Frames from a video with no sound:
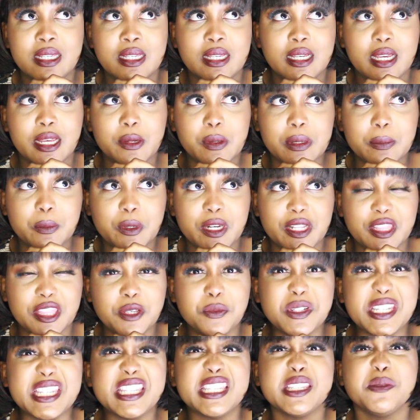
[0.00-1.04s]
how do I put it? There
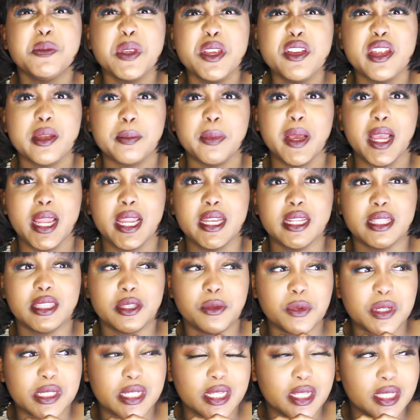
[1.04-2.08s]
was a spirit behind it. There
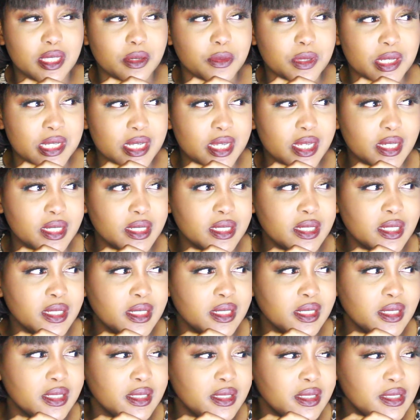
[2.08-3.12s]
was a
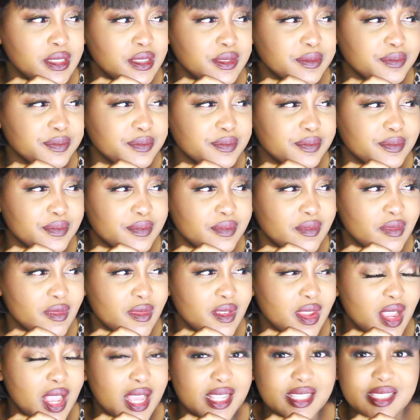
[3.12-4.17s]

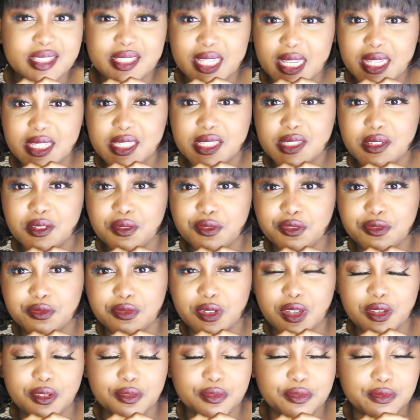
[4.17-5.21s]
sense
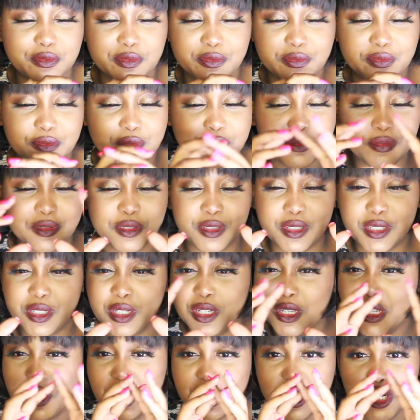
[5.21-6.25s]
of
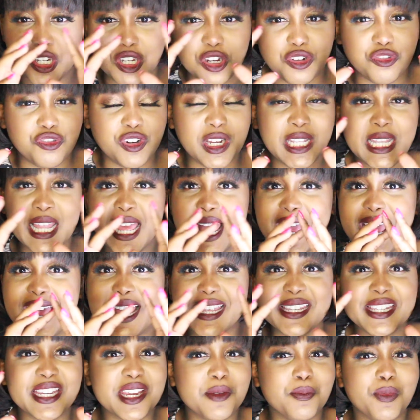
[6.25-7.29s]

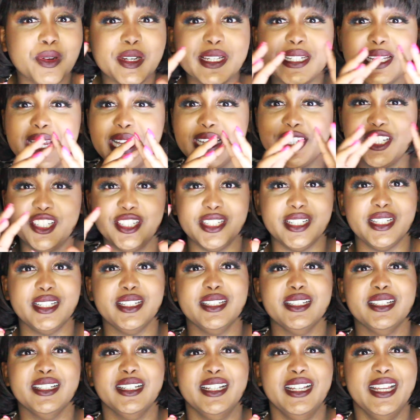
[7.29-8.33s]
guerrilla-esque
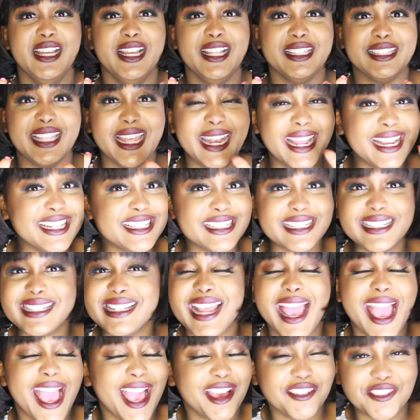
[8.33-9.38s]
production that I just
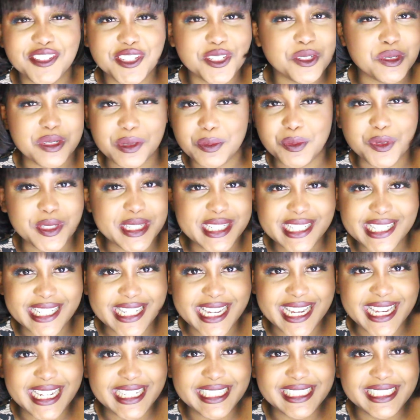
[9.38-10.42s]
have to
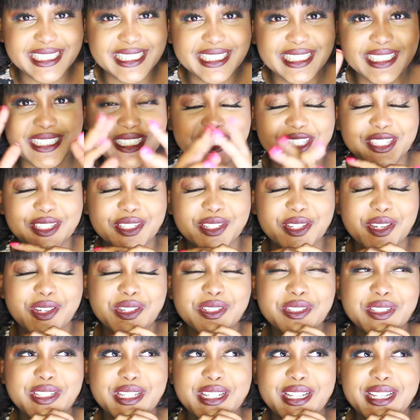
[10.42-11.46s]
appreciate, you
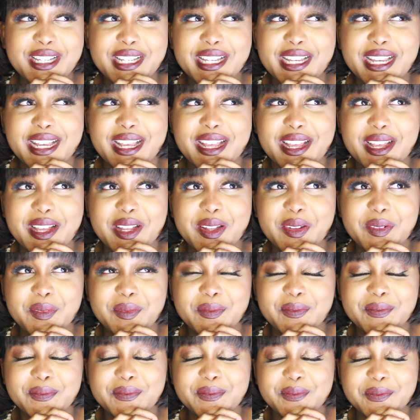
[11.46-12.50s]
know?
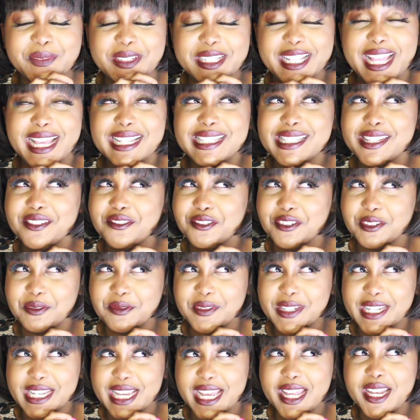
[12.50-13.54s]
But that's it for
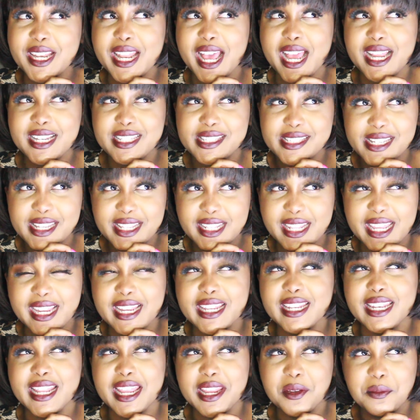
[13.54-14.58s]
me. I'd say like
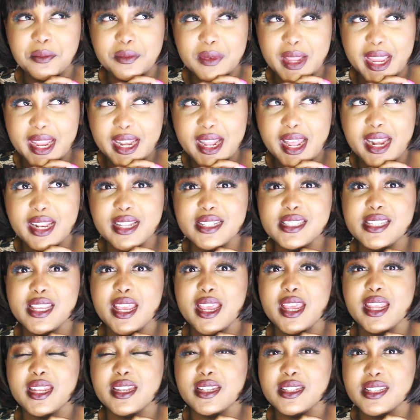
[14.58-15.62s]
an 8 out of
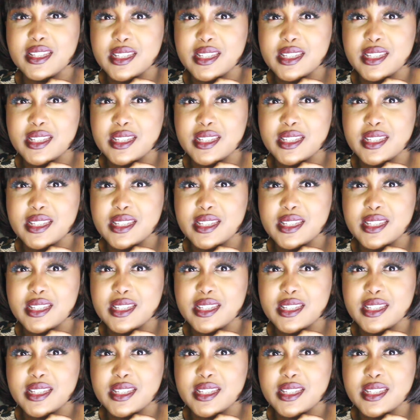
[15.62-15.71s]
10,